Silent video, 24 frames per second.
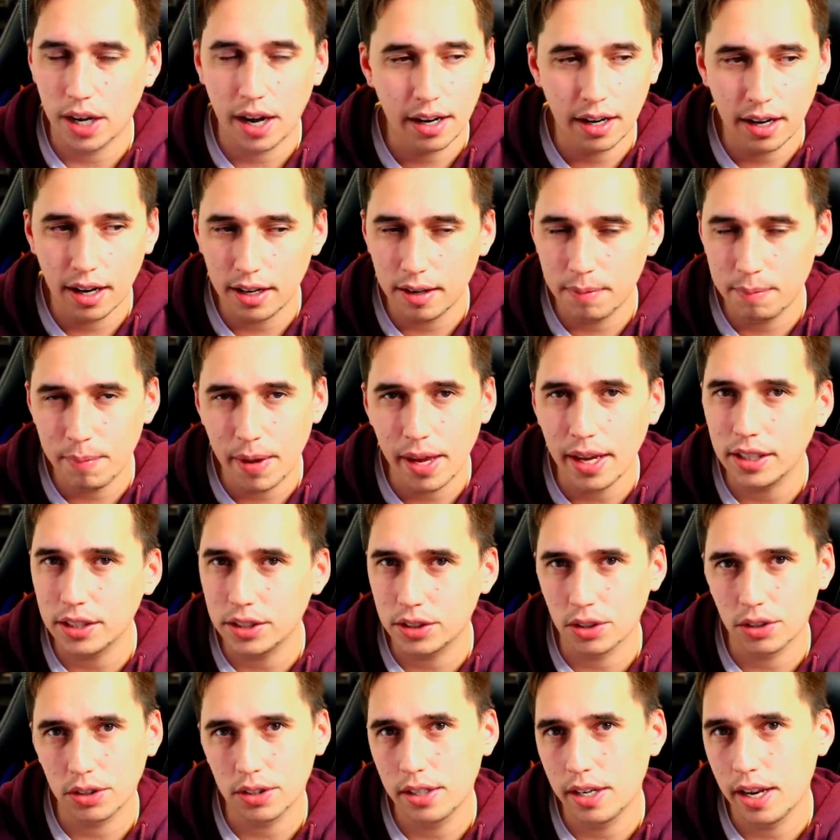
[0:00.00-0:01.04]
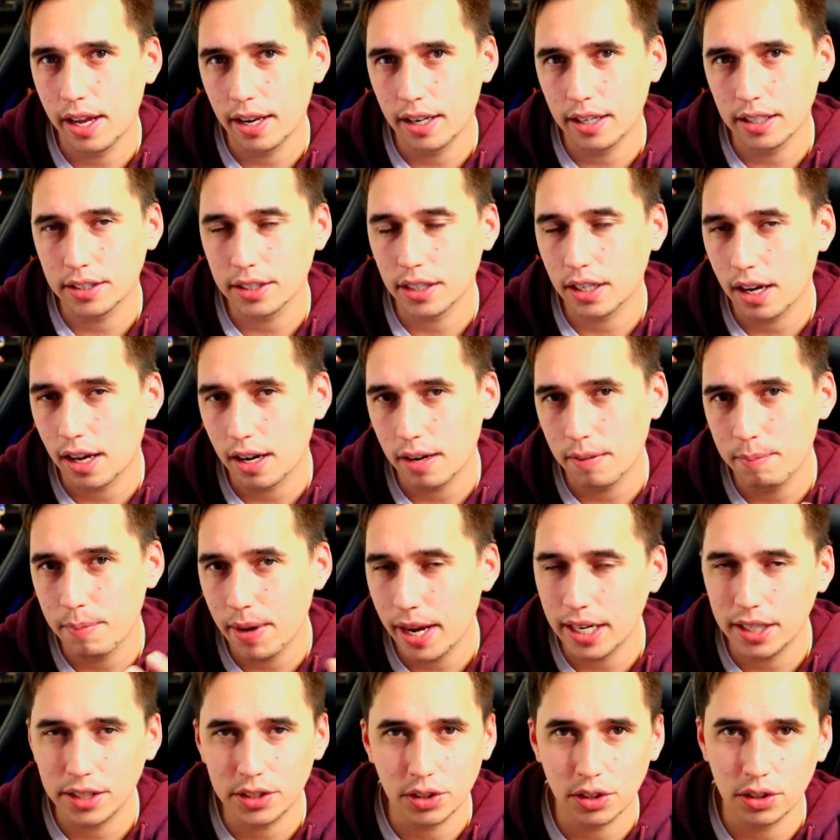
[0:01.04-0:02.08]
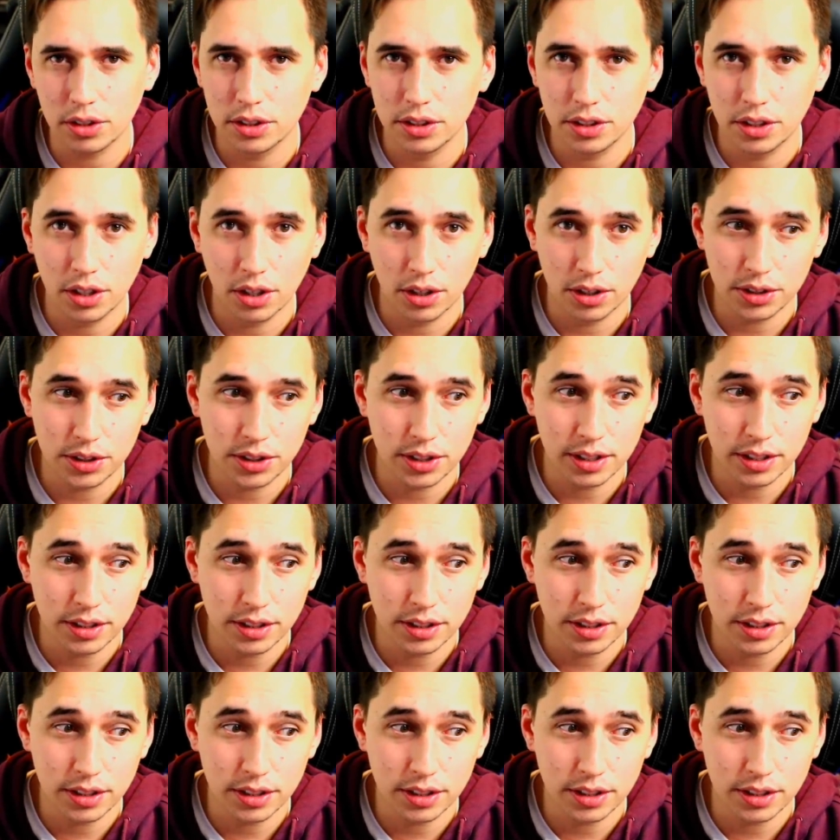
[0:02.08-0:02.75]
I got to make certain edits. I got to make certain cuts.